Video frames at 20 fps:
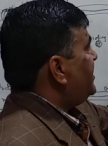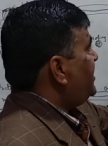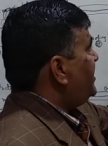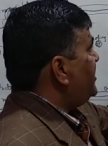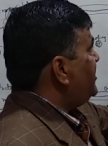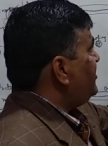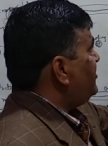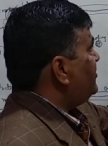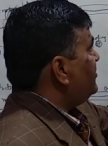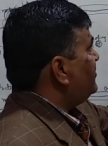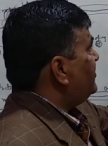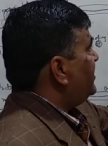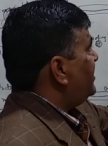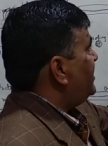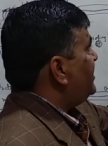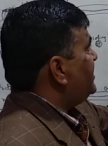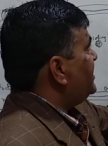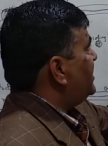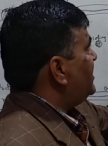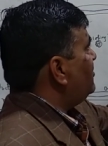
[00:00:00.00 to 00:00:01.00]
into
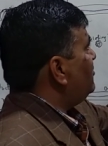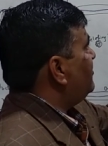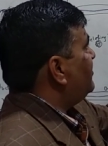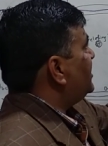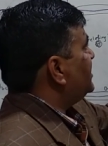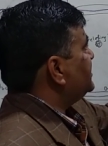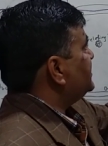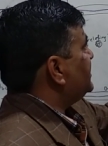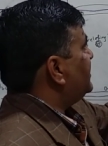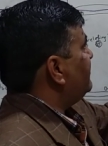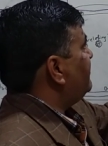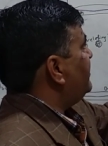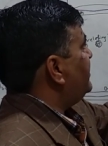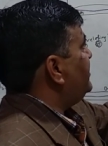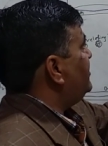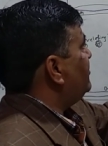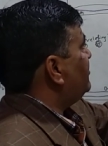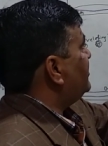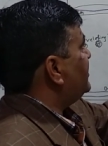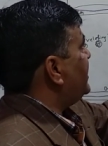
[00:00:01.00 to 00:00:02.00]
a yellow mass of
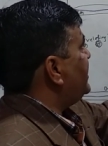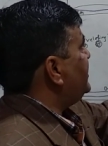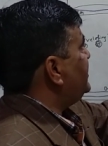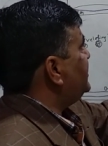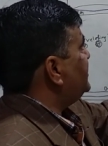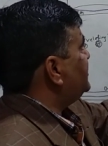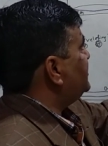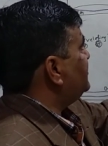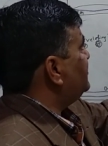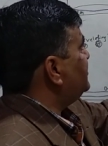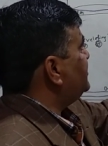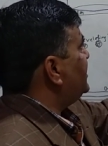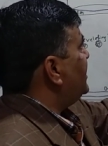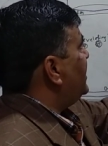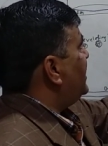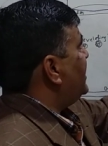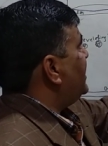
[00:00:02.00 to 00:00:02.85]
endocrine tissues,